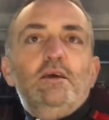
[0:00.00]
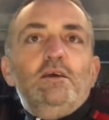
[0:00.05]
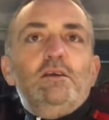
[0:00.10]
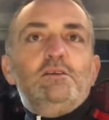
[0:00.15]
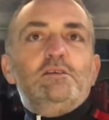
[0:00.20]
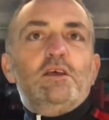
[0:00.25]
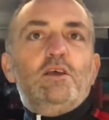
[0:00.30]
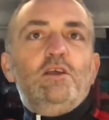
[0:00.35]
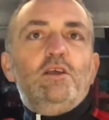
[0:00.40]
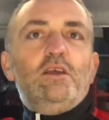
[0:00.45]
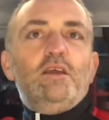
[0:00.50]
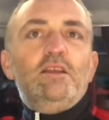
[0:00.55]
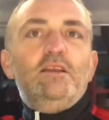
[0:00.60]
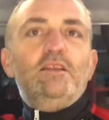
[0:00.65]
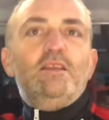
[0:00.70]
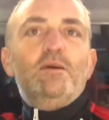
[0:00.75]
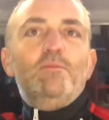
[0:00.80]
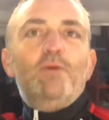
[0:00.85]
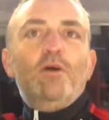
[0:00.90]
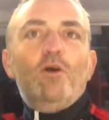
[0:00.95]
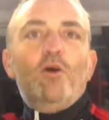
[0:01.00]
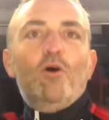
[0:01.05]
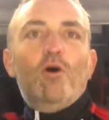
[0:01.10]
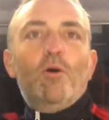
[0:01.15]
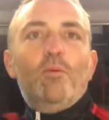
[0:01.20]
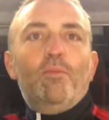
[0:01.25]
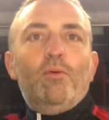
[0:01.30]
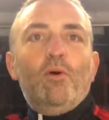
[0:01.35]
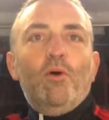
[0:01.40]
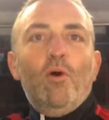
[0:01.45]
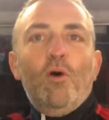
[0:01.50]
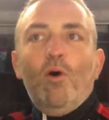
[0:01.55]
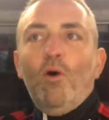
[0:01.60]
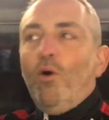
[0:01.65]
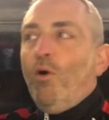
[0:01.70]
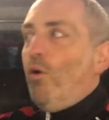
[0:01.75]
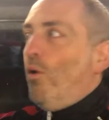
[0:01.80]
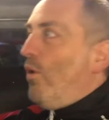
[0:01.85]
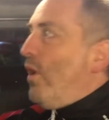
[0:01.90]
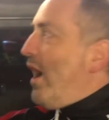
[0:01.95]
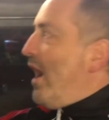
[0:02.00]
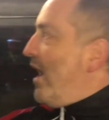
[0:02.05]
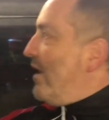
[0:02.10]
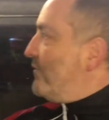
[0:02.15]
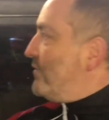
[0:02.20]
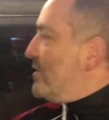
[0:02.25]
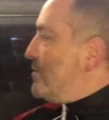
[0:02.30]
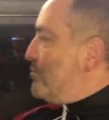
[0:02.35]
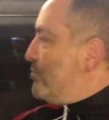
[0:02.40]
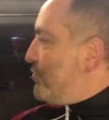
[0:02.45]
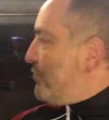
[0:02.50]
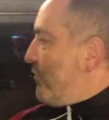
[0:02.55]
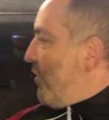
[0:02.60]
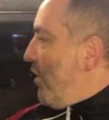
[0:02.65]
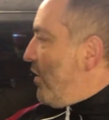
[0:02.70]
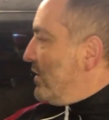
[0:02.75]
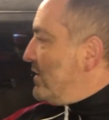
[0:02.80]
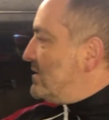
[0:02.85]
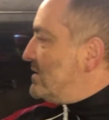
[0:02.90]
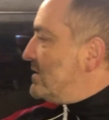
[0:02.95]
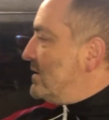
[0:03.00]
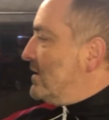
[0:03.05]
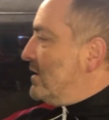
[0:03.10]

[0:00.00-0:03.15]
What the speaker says: so you can dim it up or have it bright,